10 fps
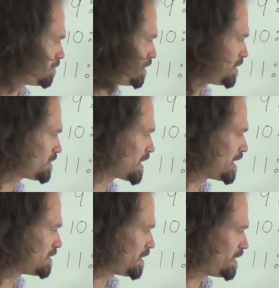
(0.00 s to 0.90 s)
in this
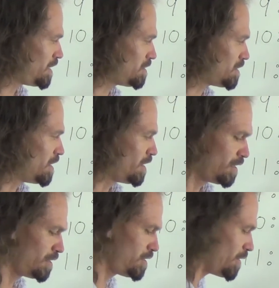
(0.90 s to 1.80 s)
case it is
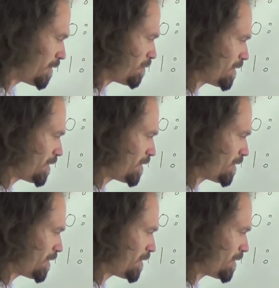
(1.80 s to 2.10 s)
0.